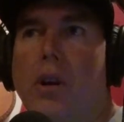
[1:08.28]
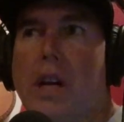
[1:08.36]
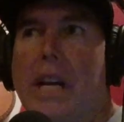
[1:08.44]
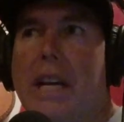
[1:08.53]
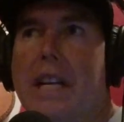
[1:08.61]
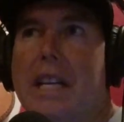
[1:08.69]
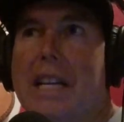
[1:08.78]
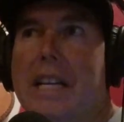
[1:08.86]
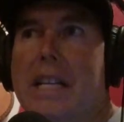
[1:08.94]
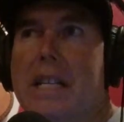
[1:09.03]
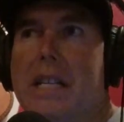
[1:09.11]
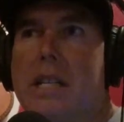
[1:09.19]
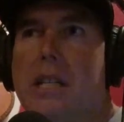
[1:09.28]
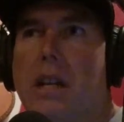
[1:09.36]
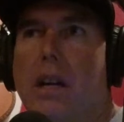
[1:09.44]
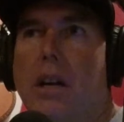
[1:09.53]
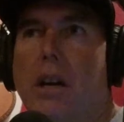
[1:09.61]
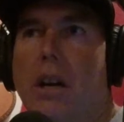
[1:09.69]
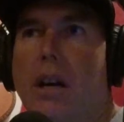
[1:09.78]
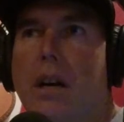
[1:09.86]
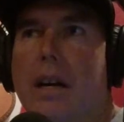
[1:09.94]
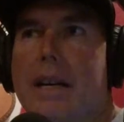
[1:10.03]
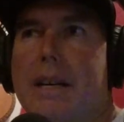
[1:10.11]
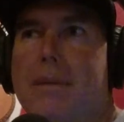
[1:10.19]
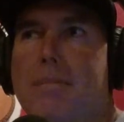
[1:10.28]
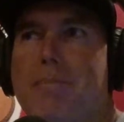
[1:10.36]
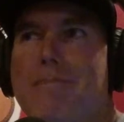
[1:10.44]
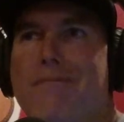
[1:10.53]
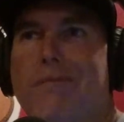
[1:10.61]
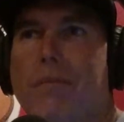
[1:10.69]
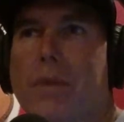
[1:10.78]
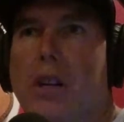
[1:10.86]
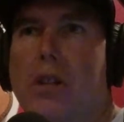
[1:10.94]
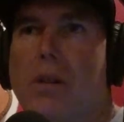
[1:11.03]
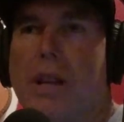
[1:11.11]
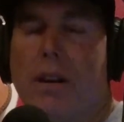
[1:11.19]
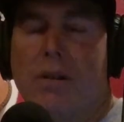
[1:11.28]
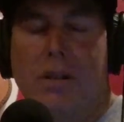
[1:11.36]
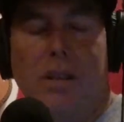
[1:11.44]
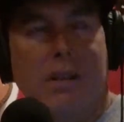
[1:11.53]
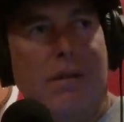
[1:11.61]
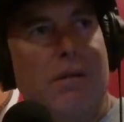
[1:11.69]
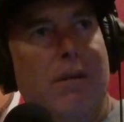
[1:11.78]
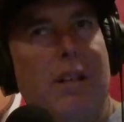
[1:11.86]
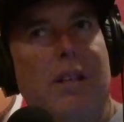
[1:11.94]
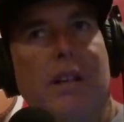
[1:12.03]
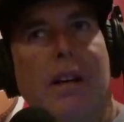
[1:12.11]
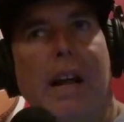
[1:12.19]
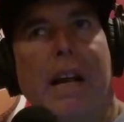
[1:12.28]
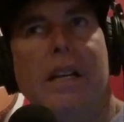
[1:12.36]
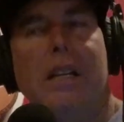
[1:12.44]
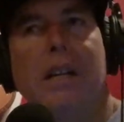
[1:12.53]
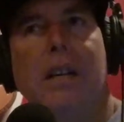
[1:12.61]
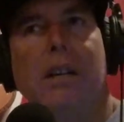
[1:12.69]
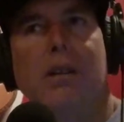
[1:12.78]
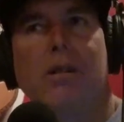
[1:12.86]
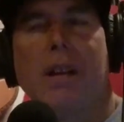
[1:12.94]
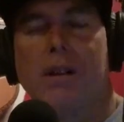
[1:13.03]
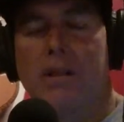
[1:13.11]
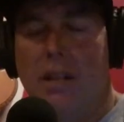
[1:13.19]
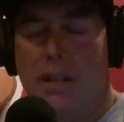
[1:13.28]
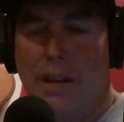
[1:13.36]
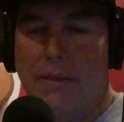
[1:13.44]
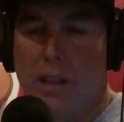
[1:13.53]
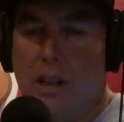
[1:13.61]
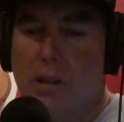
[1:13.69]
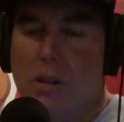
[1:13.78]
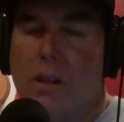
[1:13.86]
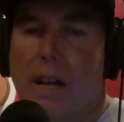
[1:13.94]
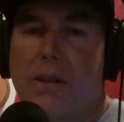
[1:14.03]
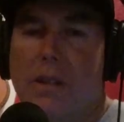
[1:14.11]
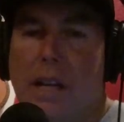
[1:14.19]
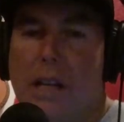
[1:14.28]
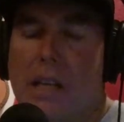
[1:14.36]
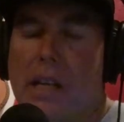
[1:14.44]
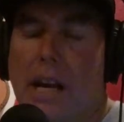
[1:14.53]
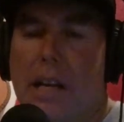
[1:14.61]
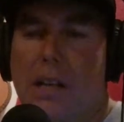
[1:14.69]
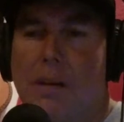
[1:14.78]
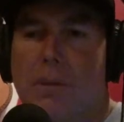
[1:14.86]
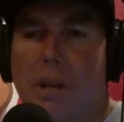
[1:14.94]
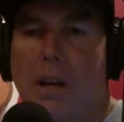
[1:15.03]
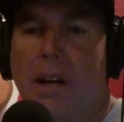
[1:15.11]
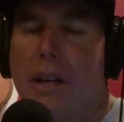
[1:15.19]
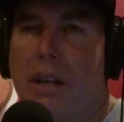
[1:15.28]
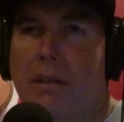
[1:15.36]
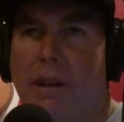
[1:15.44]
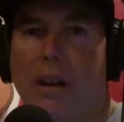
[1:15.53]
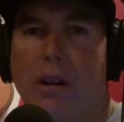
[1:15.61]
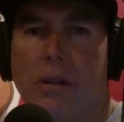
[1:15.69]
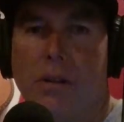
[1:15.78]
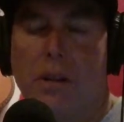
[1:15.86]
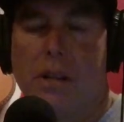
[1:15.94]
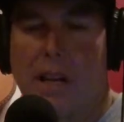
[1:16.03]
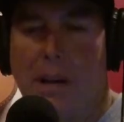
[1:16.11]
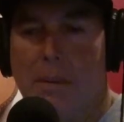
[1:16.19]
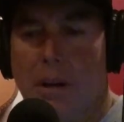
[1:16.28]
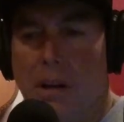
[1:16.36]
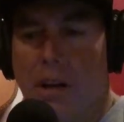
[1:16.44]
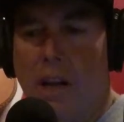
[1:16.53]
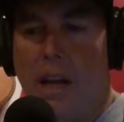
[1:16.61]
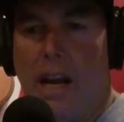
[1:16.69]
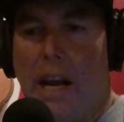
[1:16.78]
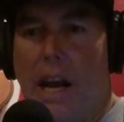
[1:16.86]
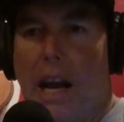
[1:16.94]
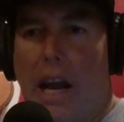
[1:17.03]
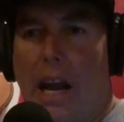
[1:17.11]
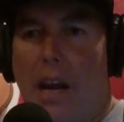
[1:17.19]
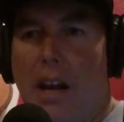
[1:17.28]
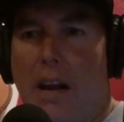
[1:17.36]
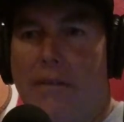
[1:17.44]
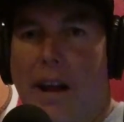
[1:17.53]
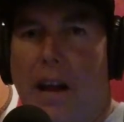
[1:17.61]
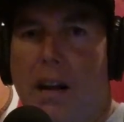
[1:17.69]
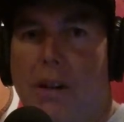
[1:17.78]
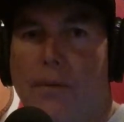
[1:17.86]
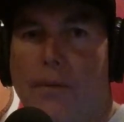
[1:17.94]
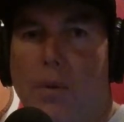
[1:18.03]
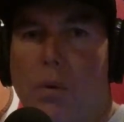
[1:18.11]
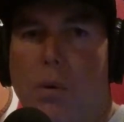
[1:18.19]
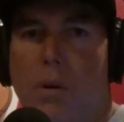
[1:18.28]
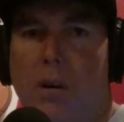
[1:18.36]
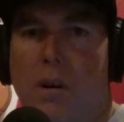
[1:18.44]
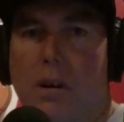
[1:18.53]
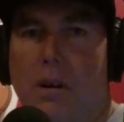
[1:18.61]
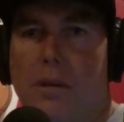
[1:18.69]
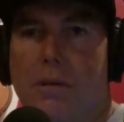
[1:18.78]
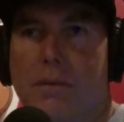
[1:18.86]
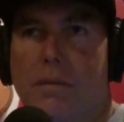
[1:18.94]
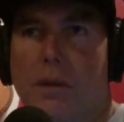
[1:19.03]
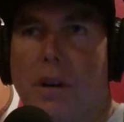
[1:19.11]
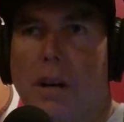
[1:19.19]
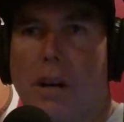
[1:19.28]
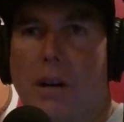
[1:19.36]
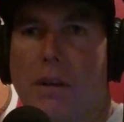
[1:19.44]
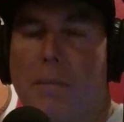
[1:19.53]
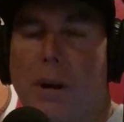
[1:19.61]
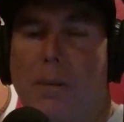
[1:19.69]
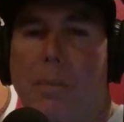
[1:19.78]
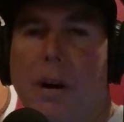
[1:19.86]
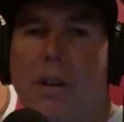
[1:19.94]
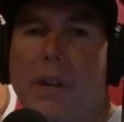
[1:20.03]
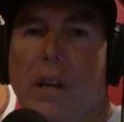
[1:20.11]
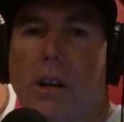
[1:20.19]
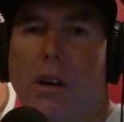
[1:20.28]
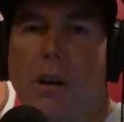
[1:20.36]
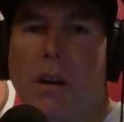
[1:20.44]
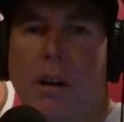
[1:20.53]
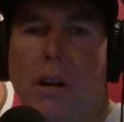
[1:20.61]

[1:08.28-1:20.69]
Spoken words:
It is a 2017 or 2018 KTM 1090. I don't know, they're the same. And I've had it for the better part of a year.